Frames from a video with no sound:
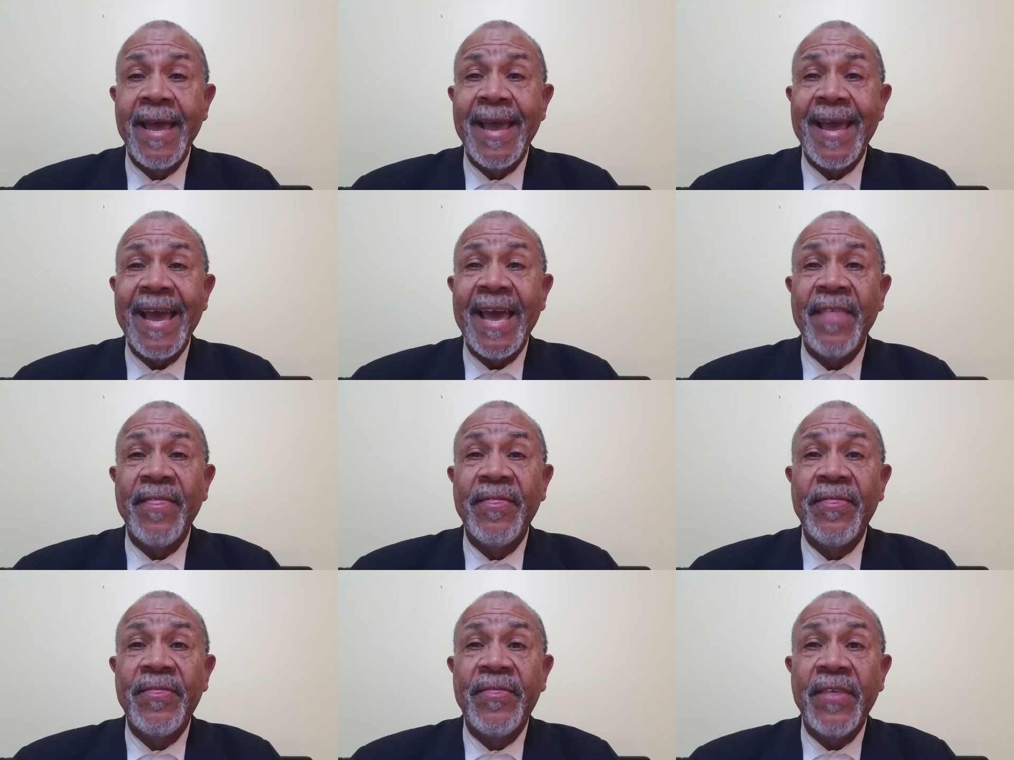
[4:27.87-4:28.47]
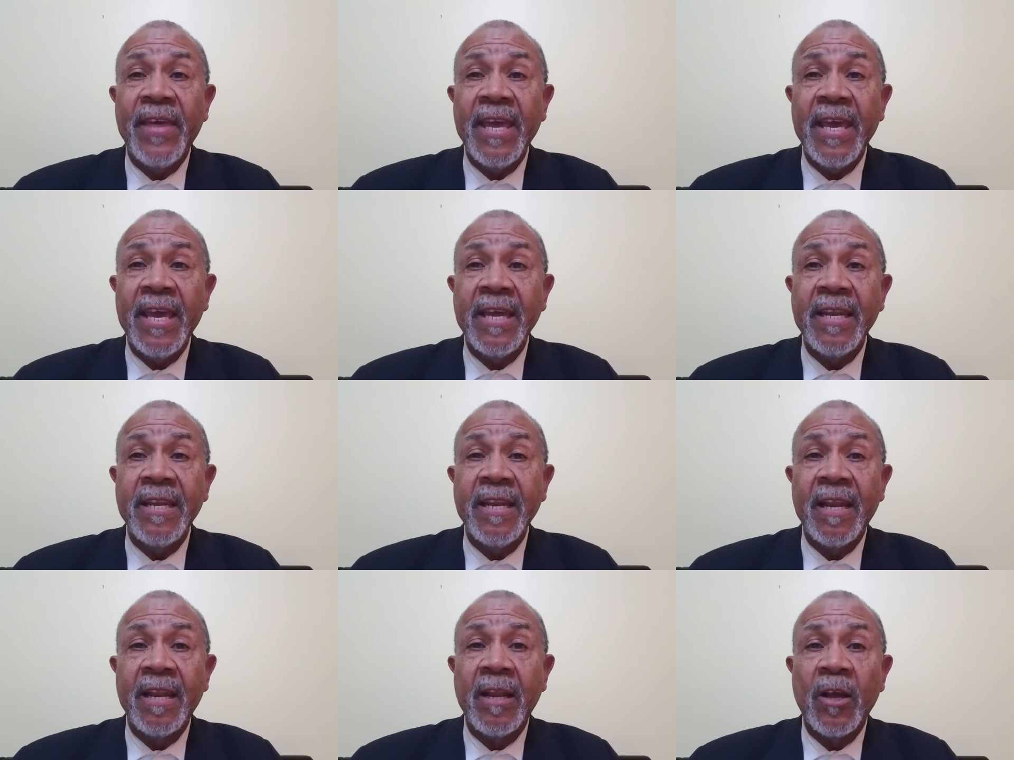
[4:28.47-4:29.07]
And
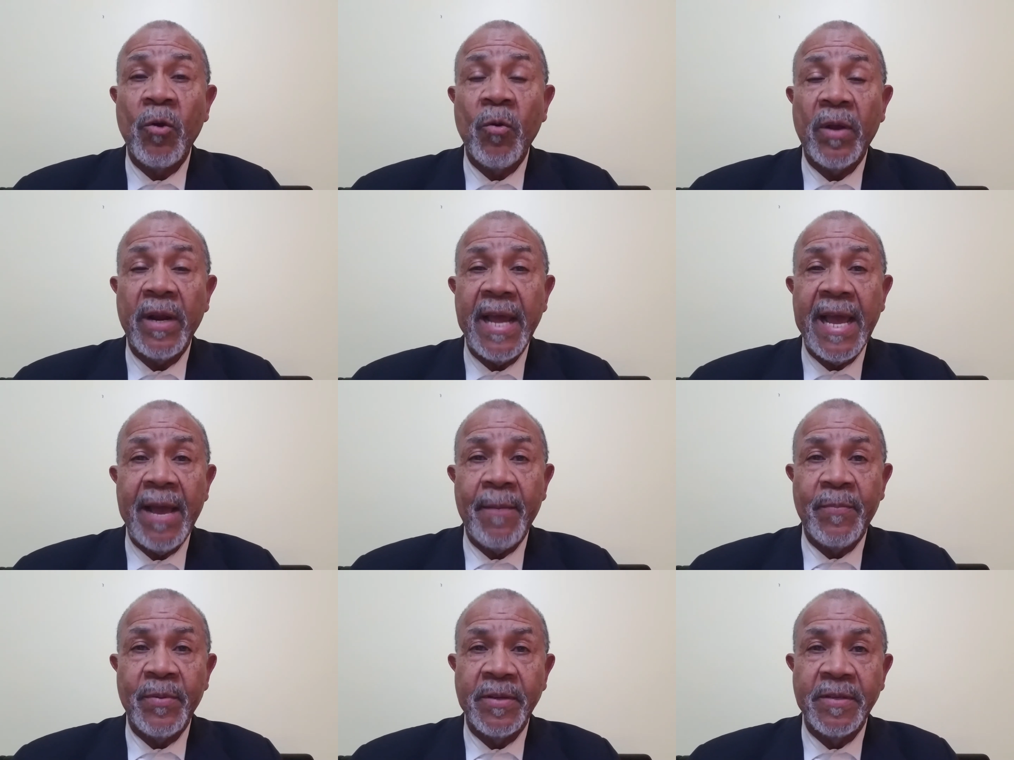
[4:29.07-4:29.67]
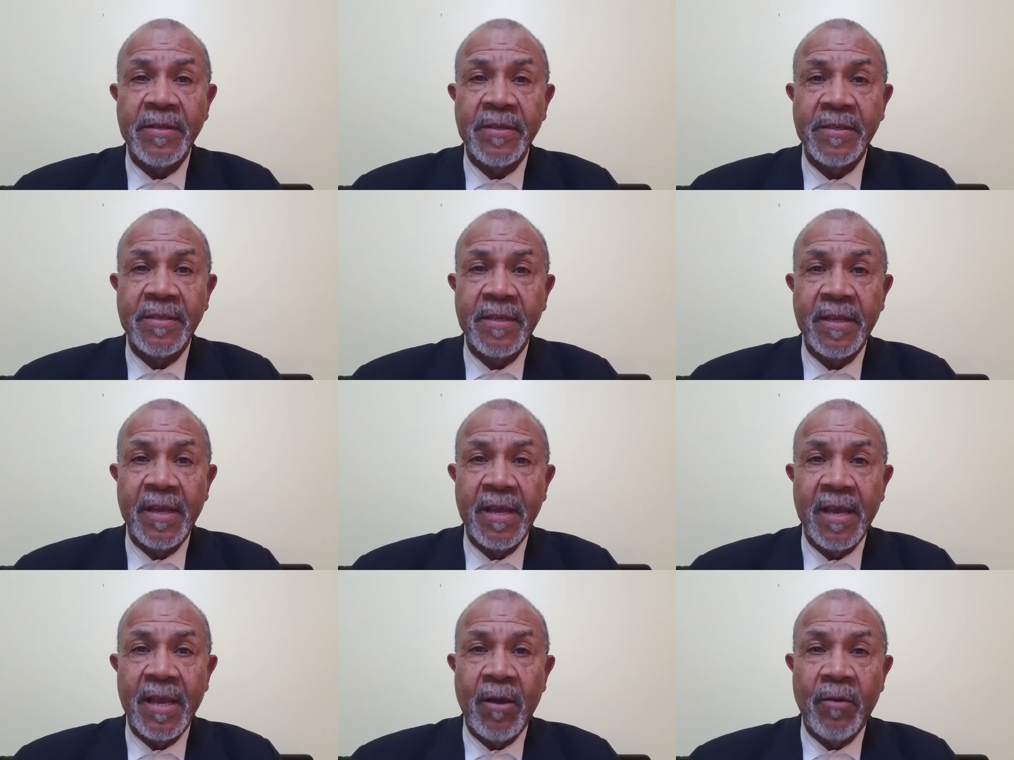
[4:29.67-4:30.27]
then look what happens
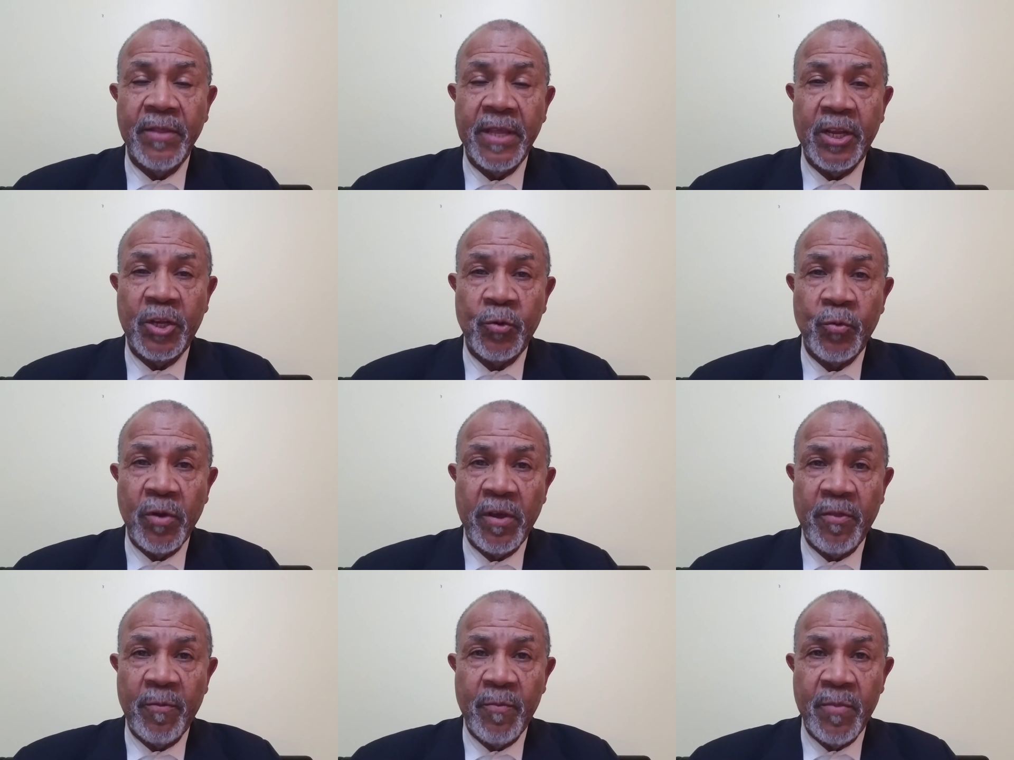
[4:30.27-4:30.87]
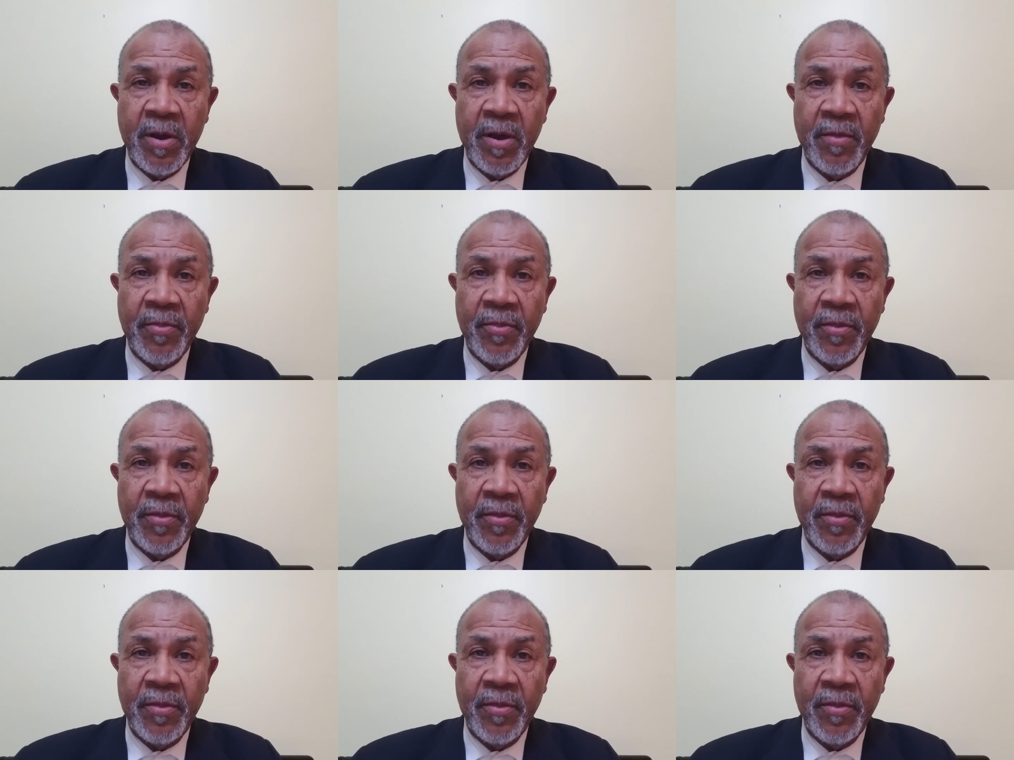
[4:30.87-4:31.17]
on that 12th month.